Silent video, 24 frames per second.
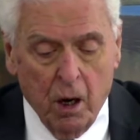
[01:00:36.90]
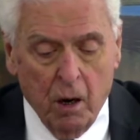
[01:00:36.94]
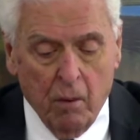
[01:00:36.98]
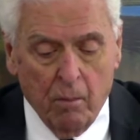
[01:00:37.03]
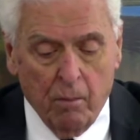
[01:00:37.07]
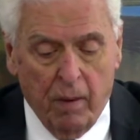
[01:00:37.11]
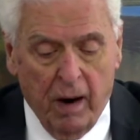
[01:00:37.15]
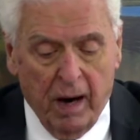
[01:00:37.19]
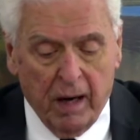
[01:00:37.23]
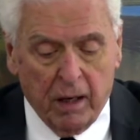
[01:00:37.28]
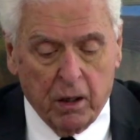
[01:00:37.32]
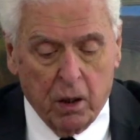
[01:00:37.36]

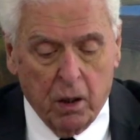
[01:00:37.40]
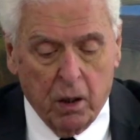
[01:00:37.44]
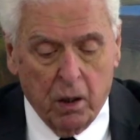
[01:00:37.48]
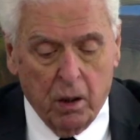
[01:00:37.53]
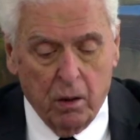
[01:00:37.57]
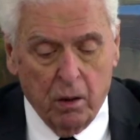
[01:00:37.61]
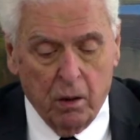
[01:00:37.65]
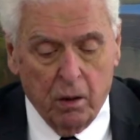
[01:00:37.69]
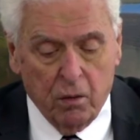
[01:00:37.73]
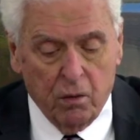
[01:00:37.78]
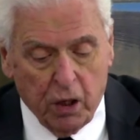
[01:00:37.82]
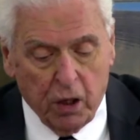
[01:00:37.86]
But
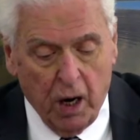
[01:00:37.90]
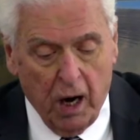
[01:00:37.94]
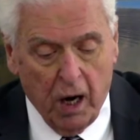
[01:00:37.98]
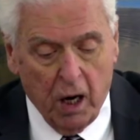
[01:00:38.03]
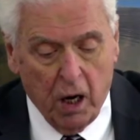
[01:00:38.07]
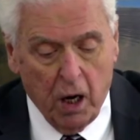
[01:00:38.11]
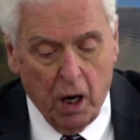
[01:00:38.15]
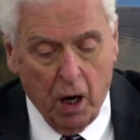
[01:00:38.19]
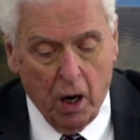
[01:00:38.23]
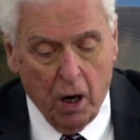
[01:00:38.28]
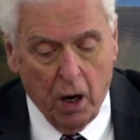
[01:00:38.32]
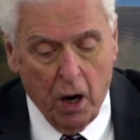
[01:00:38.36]
they
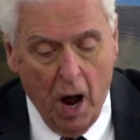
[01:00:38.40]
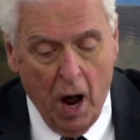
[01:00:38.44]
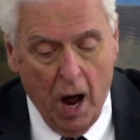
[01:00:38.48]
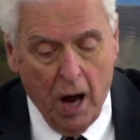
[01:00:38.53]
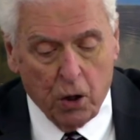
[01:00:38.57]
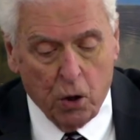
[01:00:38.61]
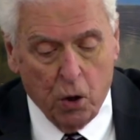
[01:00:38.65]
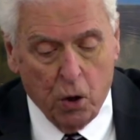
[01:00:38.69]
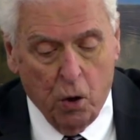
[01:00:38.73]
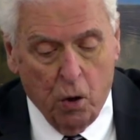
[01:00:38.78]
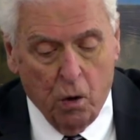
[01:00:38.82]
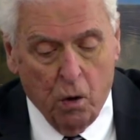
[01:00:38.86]
did
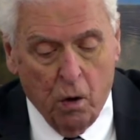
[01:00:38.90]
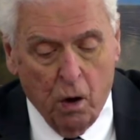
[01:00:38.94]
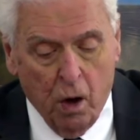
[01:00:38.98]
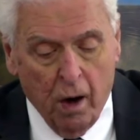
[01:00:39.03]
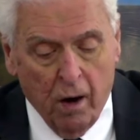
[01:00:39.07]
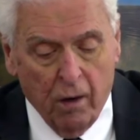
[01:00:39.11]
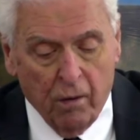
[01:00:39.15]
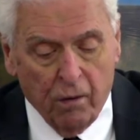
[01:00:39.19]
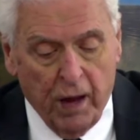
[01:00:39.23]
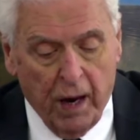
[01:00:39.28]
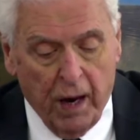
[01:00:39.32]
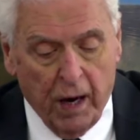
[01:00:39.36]
not know
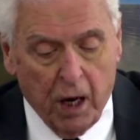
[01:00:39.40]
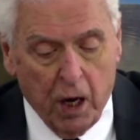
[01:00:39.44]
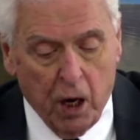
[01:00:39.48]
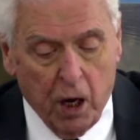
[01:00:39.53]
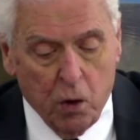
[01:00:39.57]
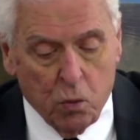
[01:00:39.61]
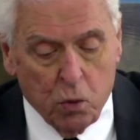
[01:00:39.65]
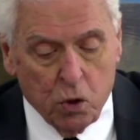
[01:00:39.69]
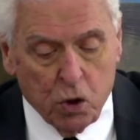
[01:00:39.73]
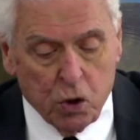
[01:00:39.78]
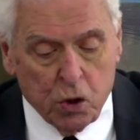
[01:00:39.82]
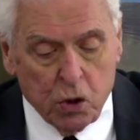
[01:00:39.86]
that he
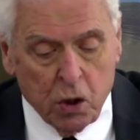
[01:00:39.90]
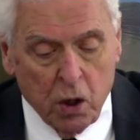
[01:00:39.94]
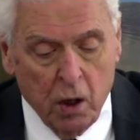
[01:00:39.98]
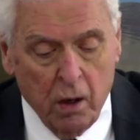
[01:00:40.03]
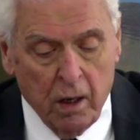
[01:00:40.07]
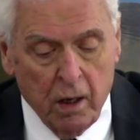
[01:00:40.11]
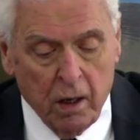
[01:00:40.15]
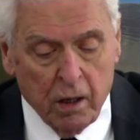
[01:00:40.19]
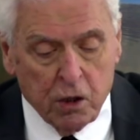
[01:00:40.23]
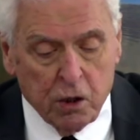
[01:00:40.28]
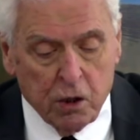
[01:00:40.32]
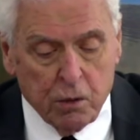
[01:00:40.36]
was
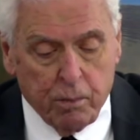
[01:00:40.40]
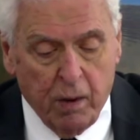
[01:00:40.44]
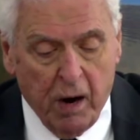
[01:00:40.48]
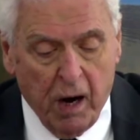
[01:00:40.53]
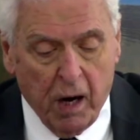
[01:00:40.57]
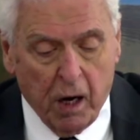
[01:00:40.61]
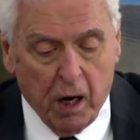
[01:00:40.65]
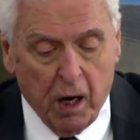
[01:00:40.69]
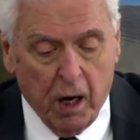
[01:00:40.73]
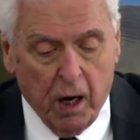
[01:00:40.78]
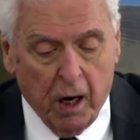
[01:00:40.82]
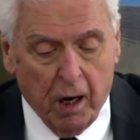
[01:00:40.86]

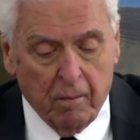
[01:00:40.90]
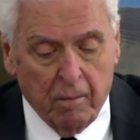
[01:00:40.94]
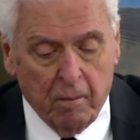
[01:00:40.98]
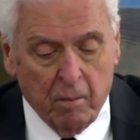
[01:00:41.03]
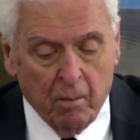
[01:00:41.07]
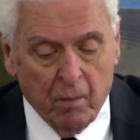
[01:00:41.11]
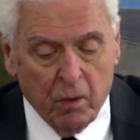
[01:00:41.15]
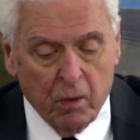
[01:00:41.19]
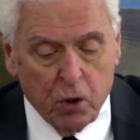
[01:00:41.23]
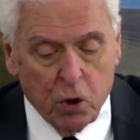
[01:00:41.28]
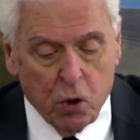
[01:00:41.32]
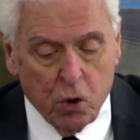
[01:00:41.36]
speaking
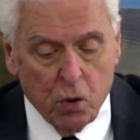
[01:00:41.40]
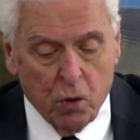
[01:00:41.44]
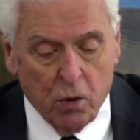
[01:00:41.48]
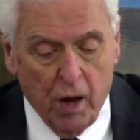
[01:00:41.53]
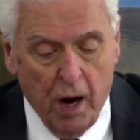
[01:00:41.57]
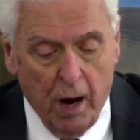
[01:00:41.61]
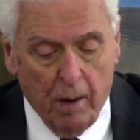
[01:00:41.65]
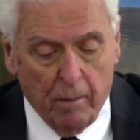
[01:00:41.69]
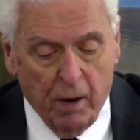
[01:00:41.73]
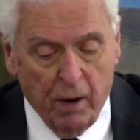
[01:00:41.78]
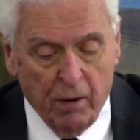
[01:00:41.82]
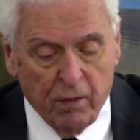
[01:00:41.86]
to
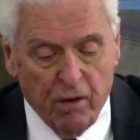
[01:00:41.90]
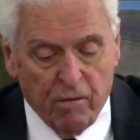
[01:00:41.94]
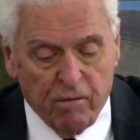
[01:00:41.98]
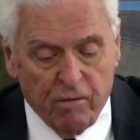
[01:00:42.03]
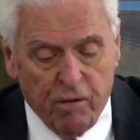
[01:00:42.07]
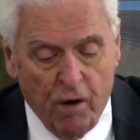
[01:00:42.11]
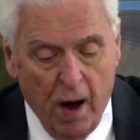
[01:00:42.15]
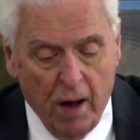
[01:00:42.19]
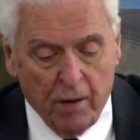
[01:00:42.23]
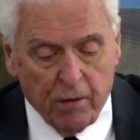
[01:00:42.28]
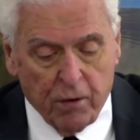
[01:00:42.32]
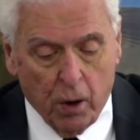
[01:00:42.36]
them of the
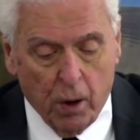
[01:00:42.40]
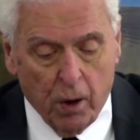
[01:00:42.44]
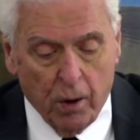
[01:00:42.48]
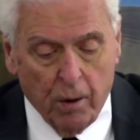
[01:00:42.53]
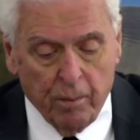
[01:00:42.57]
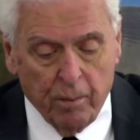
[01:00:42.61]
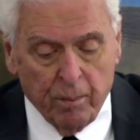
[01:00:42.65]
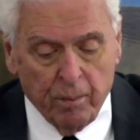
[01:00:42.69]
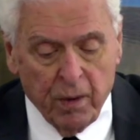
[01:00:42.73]
Father.